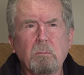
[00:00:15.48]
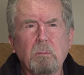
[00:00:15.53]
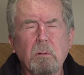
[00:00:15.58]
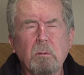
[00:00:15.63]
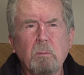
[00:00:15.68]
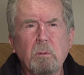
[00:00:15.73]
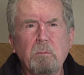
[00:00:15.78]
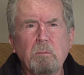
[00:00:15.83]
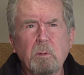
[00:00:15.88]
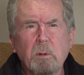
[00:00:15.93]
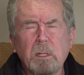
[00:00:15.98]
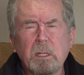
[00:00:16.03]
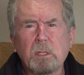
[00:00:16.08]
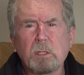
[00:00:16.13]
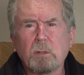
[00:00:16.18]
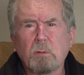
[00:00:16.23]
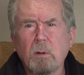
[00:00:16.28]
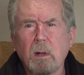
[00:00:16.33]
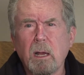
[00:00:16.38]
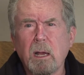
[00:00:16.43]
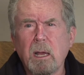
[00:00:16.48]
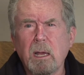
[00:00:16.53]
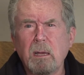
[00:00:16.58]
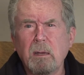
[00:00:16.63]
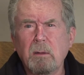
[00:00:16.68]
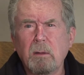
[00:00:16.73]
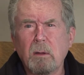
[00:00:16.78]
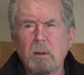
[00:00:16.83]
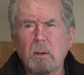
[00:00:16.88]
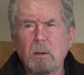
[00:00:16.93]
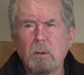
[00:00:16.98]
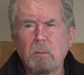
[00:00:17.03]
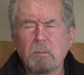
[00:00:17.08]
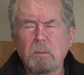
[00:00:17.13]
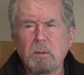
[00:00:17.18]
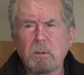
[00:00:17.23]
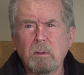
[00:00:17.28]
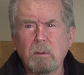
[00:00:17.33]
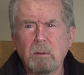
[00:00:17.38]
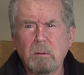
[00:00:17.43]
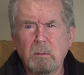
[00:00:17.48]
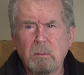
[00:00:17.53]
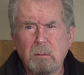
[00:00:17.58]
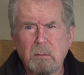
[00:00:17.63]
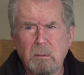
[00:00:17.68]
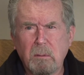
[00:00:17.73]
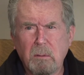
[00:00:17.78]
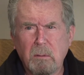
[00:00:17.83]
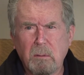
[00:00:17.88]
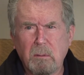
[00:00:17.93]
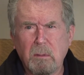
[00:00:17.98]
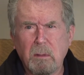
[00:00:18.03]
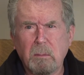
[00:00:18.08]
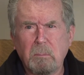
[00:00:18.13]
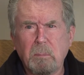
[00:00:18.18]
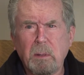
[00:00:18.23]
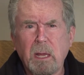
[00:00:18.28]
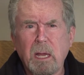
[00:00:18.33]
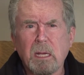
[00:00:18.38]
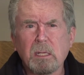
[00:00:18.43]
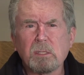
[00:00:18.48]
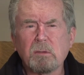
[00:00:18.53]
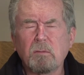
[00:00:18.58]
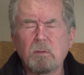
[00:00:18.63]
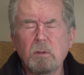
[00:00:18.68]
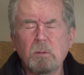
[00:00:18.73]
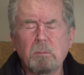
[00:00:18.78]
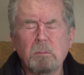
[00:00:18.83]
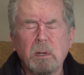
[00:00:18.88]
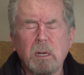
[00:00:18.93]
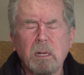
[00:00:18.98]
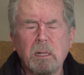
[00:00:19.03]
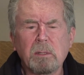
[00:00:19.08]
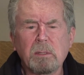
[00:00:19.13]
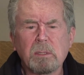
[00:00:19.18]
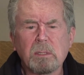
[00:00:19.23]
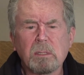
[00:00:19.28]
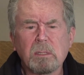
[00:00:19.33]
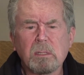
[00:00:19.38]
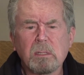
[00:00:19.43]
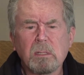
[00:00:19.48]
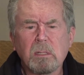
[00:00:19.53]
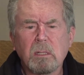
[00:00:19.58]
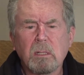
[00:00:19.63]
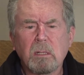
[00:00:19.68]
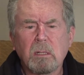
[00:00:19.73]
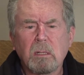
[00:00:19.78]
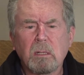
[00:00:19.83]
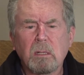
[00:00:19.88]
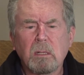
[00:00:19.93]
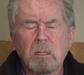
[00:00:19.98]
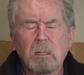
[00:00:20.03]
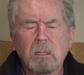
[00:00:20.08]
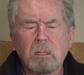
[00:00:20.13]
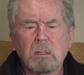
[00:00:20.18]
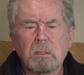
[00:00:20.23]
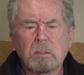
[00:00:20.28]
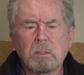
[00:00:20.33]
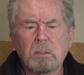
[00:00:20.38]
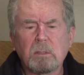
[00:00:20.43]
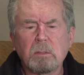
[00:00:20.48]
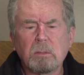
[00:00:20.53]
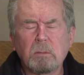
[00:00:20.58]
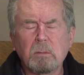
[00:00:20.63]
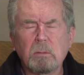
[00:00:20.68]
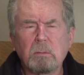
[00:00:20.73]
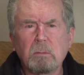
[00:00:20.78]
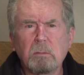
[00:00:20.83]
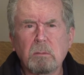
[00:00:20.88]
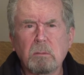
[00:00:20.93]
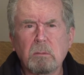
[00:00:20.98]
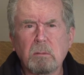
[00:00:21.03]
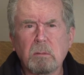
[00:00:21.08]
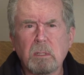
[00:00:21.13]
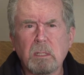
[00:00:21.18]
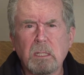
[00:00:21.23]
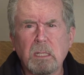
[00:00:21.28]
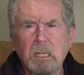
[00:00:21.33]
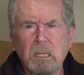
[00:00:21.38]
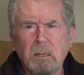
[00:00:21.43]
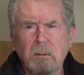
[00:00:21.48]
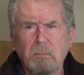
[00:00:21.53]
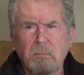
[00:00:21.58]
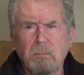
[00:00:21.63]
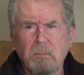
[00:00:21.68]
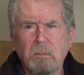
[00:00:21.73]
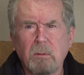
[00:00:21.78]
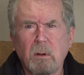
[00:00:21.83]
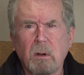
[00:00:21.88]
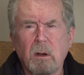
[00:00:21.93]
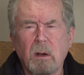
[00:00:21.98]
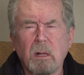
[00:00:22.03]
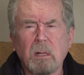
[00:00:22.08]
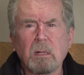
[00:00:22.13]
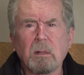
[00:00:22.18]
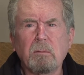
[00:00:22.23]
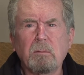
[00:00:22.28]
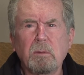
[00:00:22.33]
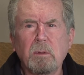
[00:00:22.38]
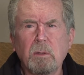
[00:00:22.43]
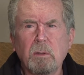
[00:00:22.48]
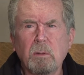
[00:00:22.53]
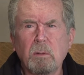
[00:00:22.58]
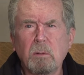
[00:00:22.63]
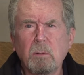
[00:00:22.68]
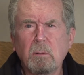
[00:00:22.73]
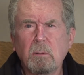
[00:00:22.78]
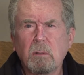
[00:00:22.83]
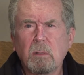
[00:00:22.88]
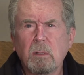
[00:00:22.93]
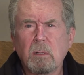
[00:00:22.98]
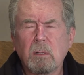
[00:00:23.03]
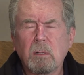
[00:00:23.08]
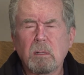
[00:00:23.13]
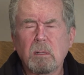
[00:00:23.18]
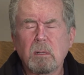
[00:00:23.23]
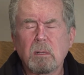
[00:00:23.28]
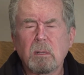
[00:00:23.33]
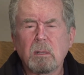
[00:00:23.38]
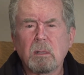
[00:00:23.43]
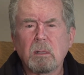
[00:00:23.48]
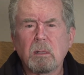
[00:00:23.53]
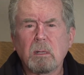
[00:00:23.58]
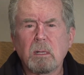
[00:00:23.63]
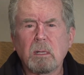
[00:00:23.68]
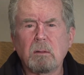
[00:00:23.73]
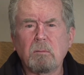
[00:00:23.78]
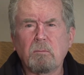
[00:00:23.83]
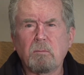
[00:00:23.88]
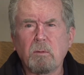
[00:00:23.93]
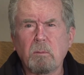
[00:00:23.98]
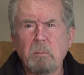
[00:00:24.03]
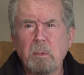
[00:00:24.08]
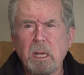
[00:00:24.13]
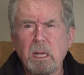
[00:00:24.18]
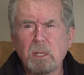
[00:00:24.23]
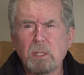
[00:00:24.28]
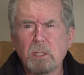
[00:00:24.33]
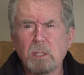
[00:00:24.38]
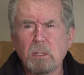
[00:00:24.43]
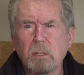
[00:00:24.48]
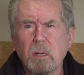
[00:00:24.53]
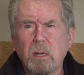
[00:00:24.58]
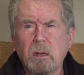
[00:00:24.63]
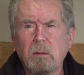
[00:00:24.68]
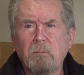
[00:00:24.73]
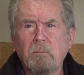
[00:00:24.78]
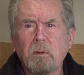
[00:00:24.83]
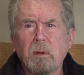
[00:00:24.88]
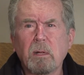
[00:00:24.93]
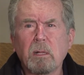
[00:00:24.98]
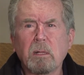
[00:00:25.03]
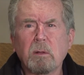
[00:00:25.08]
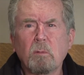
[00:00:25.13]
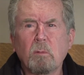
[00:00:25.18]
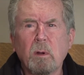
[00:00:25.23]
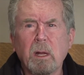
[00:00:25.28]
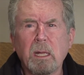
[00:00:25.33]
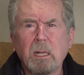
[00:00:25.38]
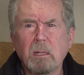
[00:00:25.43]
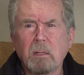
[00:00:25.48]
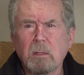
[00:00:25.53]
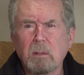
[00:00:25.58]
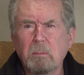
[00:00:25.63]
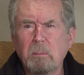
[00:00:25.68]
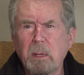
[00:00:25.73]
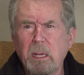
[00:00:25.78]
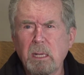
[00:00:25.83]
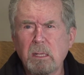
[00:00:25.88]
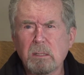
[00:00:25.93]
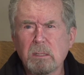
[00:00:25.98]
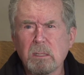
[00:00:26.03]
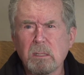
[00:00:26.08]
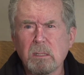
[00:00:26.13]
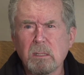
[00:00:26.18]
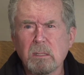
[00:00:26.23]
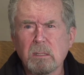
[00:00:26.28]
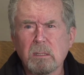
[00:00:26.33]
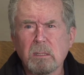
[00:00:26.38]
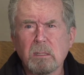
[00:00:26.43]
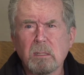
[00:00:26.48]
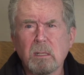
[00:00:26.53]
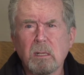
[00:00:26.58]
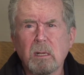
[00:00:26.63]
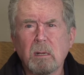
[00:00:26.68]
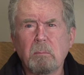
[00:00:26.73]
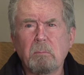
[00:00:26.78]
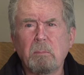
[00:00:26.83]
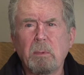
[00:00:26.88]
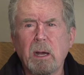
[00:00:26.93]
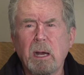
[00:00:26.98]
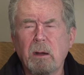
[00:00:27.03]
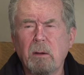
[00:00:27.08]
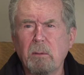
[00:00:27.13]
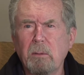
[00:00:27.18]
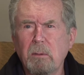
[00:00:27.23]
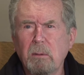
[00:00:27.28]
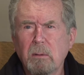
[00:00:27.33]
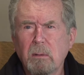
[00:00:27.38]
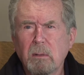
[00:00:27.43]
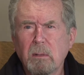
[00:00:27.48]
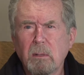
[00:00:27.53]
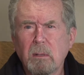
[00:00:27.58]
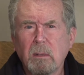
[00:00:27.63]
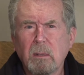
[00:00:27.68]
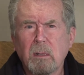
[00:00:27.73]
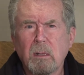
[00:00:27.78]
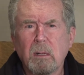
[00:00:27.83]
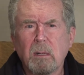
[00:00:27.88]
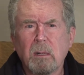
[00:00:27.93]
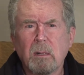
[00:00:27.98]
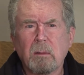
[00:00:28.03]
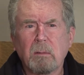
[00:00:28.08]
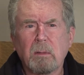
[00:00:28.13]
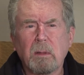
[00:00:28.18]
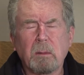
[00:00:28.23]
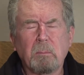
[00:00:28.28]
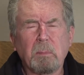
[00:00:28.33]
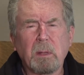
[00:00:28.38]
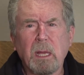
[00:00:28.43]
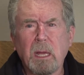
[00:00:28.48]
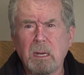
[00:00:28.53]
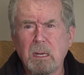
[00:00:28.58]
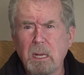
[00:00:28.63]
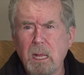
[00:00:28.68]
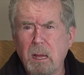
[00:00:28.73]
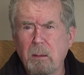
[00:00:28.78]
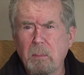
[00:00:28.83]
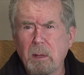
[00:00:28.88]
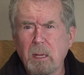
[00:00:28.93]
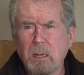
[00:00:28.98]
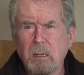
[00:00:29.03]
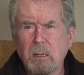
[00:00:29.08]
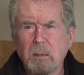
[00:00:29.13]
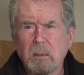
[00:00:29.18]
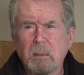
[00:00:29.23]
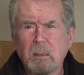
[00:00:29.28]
We've really tried over the past few months to give all of you information on a fairly regular basis about the pandemic